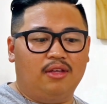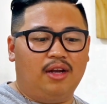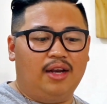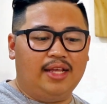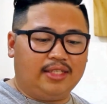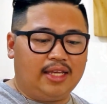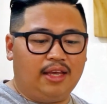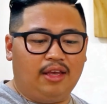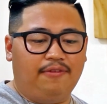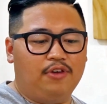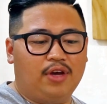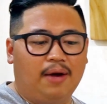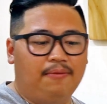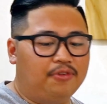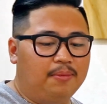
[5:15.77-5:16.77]
let's say if
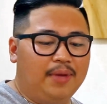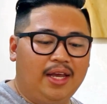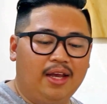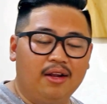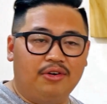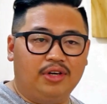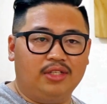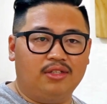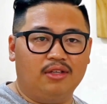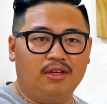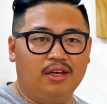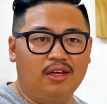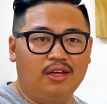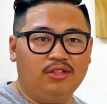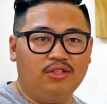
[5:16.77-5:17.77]
you come from Hillary's,
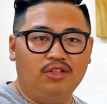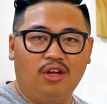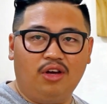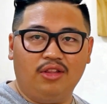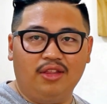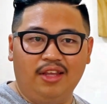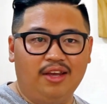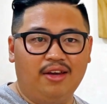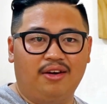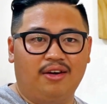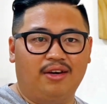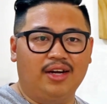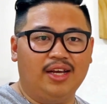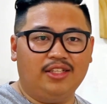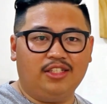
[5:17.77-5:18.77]
it's not
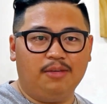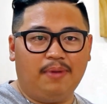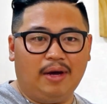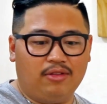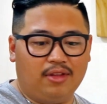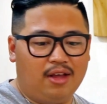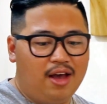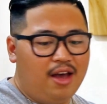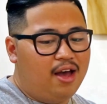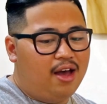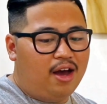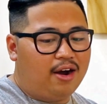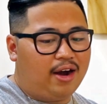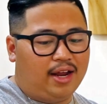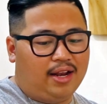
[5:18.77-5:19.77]
near, it's about,
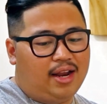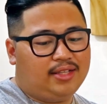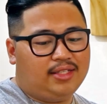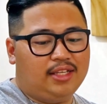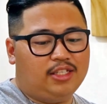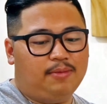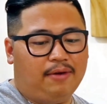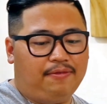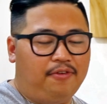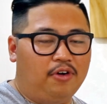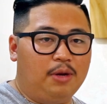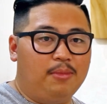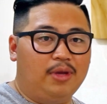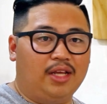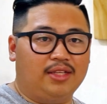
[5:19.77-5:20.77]
alright, let's say it's about
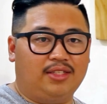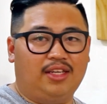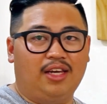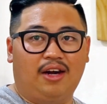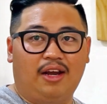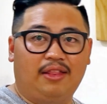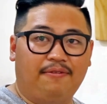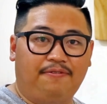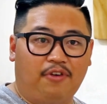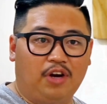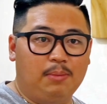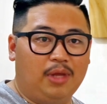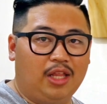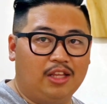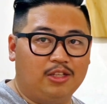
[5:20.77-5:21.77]
40 minutes here and then
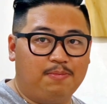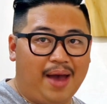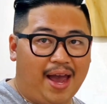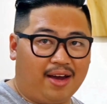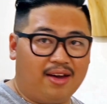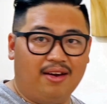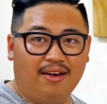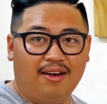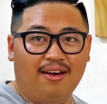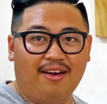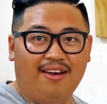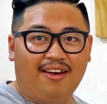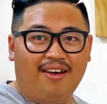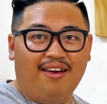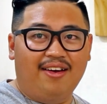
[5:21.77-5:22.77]
40 minutes back.
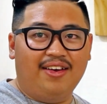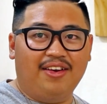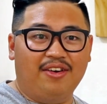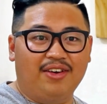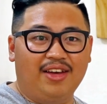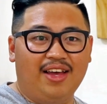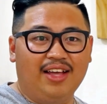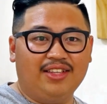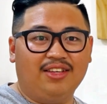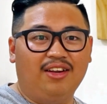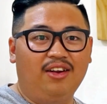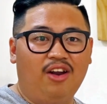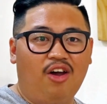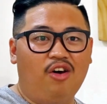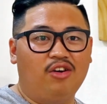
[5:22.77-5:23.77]
You know, that's
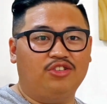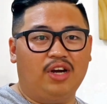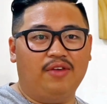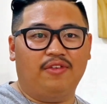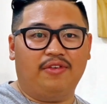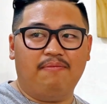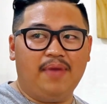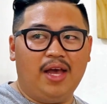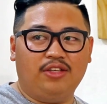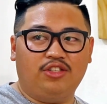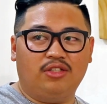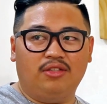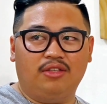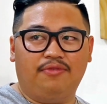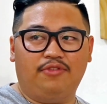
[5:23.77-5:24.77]
a long travel.
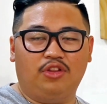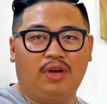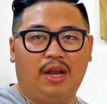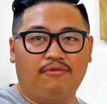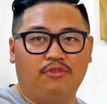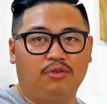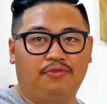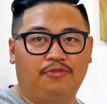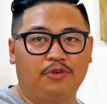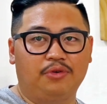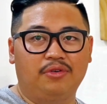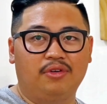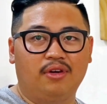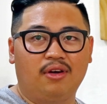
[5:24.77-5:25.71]
Imagine if you don't have good food.